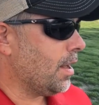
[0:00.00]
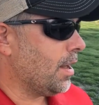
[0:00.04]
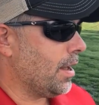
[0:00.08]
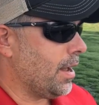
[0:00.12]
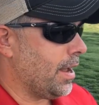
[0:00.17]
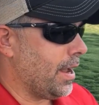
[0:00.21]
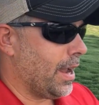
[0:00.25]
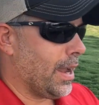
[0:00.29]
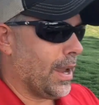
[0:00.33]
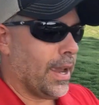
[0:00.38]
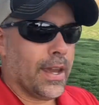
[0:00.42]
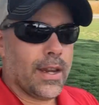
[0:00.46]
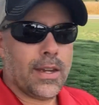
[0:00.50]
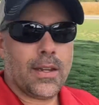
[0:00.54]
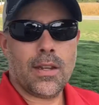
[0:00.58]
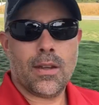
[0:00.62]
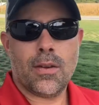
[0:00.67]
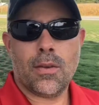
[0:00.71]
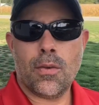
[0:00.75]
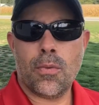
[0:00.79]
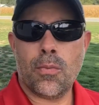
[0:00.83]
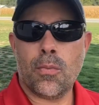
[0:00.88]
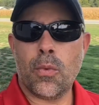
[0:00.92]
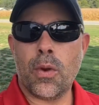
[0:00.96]
And
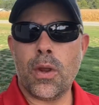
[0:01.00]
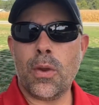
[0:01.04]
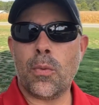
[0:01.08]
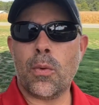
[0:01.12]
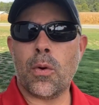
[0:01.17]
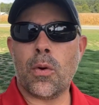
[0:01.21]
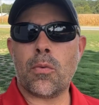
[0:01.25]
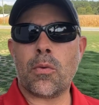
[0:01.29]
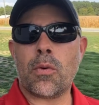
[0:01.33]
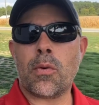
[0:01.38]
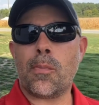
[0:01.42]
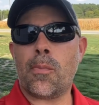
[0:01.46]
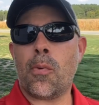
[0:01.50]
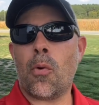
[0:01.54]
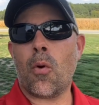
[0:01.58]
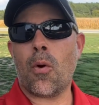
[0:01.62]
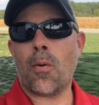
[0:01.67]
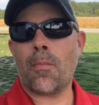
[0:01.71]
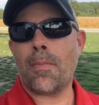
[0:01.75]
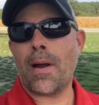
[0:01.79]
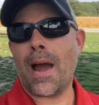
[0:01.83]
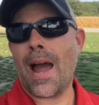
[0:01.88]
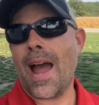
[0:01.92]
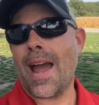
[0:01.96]
we will report
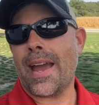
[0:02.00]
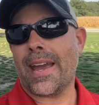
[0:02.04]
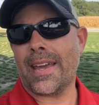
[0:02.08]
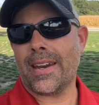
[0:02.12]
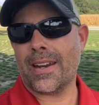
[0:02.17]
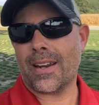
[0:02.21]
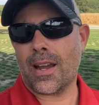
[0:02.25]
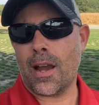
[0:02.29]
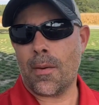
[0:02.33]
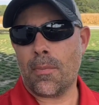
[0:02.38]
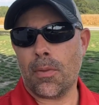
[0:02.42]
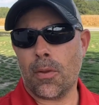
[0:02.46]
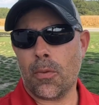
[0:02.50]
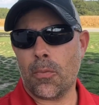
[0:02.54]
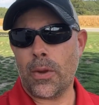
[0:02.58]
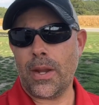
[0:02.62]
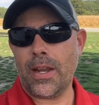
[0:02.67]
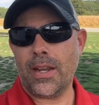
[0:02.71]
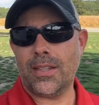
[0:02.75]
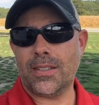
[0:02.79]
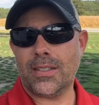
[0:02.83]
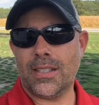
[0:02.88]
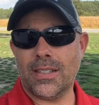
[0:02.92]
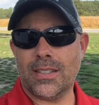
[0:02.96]
back in a couple of
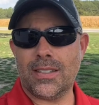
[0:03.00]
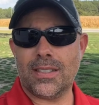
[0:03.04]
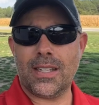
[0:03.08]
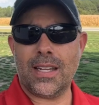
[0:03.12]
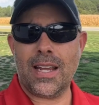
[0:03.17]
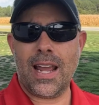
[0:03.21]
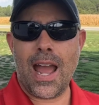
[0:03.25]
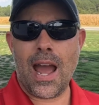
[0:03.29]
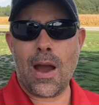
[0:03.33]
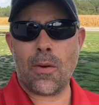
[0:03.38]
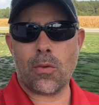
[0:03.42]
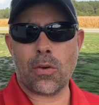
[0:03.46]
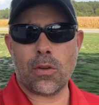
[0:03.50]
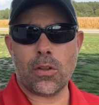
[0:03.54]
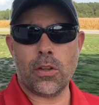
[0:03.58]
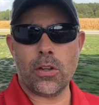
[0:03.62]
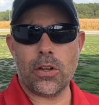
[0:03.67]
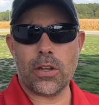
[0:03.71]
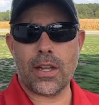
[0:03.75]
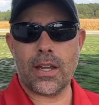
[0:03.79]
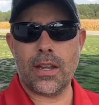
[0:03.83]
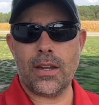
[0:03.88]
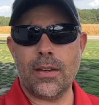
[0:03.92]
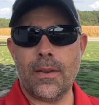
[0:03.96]
weeks and see how we're
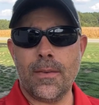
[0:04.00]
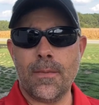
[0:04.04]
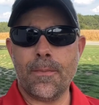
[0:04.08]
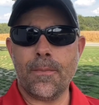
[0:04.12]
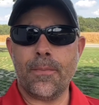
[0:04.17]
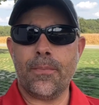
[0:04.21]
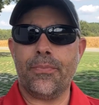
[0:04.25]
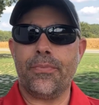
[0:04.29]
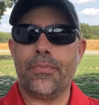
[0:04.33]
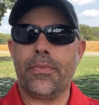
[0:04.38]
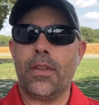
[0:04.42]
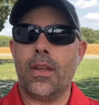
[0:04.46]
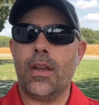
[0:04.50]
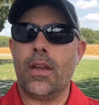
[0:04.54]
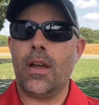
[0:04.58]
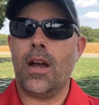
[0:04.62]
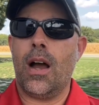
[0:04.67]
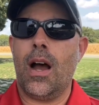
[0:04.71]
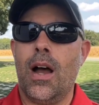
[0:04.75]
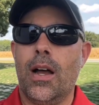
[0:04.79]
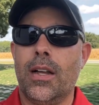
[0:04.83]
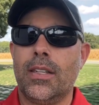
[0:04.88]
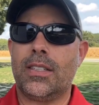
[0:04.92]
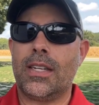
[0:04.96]
looking.
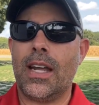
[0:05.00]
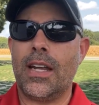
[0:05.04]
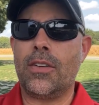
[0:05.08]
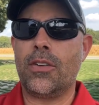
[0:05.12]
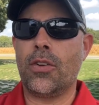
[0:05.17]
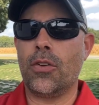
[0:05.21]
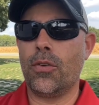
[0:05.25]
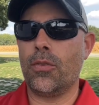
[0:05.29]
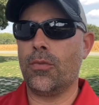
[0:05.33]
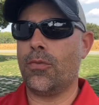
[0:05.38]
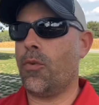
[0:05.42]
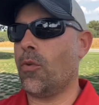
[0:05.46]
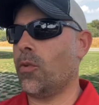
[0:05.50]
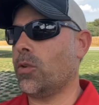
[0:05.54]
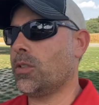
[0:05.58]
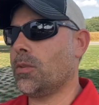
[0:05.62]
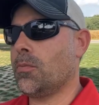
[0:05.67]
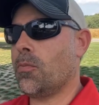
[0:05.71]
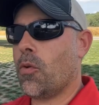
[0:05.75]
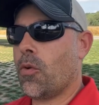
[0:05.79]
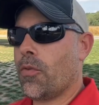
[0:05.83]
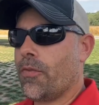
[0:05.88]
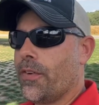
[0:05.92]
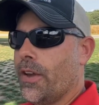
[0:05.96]
Stay tuned for some
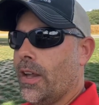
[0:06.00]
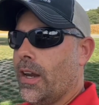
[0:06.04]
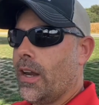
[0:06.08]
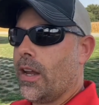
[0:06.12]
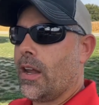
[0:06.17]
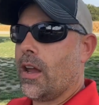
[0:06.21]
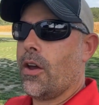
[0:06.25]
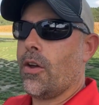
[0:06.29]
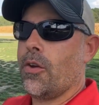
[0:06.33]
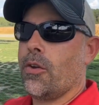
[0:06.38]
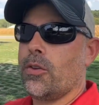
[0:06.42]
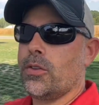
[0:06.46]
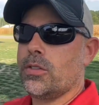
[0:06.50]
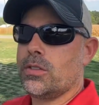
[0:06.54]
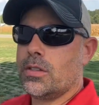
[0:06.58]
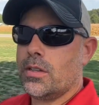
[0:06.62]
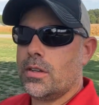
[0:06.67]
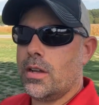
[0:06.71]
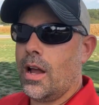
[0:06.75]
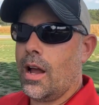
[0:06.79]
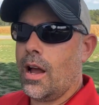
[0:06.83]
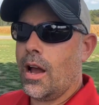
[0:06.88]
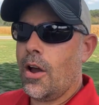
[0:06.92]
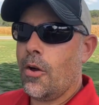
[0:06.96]
more videos.
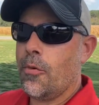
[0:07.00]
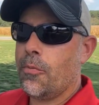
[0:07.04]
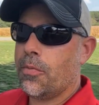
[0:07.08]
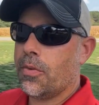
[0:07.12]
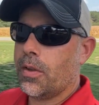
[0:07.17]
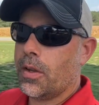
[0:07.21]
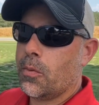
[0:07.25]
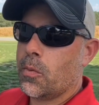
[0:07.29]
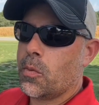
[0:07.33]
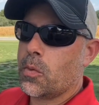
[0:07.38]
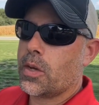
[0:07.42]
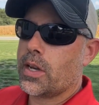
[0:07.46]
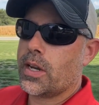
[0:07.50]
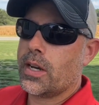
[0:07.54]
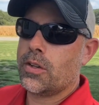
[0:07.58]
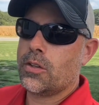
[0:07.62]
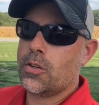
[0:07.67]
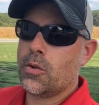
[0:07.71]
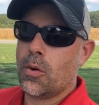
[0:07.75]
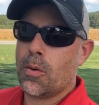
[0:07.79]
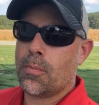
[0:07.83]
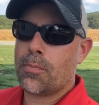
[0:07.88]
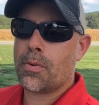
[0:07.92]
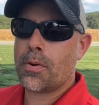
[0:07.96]
Hopefully we'll get
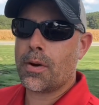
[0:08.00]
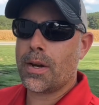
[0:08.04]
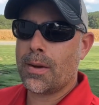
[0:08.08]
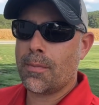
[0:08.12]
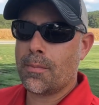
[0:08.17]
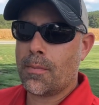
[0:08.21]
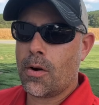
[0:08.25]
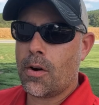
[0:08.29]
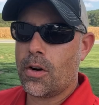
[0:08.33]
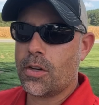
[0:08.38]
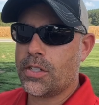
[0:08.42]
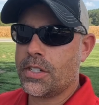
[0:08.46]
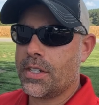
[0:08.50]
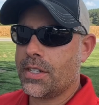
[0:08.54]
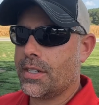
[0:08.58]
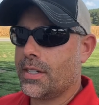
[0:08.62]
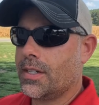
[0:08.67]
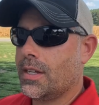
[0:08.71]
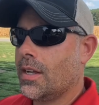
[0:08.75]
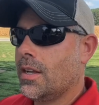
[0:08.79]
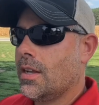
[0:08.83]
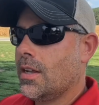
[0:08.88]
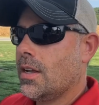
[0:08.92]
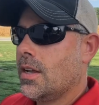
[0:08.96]
into a pre-emergent
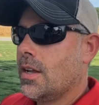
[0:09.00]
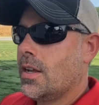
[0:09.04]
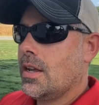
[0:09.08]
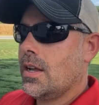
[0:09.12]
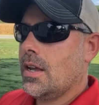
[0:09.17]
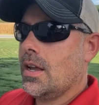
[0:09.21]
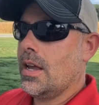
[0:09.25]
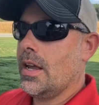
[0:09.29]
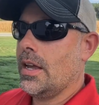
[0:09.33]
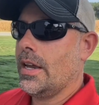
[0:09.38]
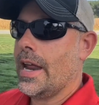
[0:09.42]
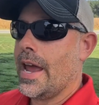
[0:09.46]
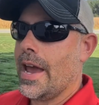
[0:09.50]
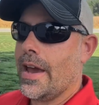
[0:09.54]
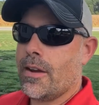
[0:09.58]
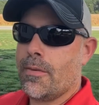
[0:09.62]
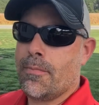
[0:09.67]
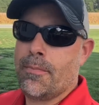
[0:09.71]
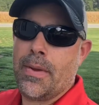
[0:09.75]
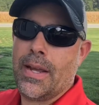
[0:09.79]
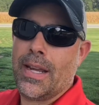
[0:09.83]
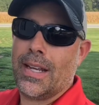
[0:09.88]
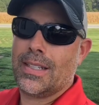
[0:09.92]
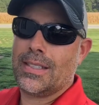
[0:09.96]
and how to
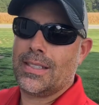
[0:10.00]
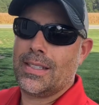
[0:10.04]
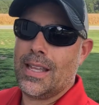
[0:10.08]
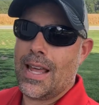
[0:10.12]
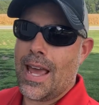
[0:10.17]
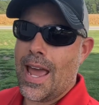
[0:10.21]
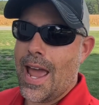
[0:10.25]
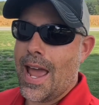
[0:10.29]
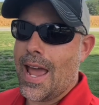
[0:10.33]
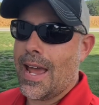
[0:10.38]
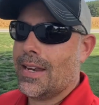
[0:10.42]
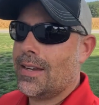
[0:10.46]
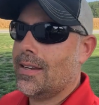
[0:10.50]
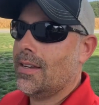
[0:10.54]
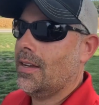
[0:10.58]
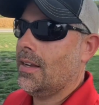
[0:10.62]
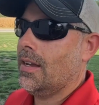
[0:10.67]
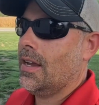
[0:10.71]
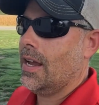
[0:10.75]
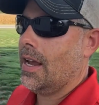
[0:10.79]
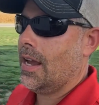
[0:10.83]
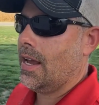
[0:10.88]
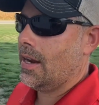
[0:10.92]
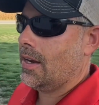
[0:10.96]
mix that
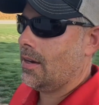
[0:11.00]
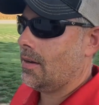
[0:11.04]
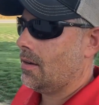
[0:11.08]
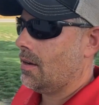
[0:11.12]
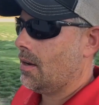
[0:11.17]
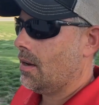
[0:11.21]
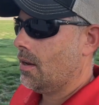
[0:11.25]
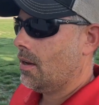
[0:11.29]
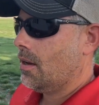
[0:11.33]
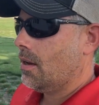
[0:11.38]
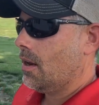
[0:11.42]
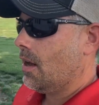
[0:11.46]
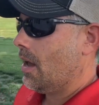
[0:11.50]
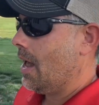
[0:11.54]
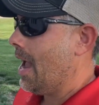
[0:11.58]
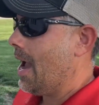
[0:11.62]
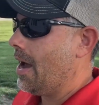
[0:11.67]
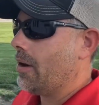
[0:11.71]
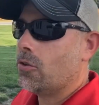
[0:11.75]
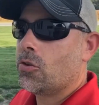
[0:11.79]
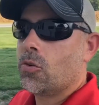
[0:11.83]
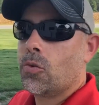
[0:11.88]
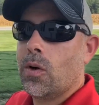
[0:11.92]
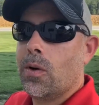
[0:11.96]
and how
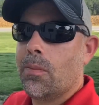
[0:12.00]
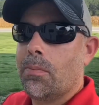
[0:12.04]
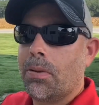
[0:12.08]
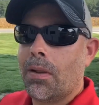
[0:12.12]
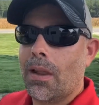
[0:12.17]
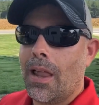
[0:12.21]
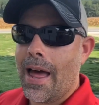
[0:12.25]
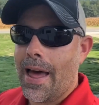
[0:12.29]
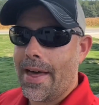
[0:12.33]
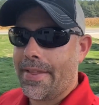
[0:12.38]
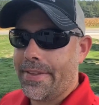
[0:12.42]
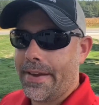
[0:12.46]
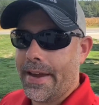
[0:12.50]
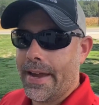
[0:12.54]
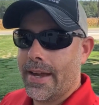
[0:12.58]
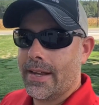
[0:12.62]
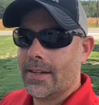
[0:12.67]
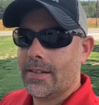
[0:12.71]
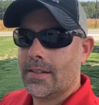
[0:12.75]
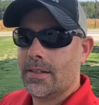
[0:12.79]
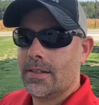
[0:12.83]
to apply that.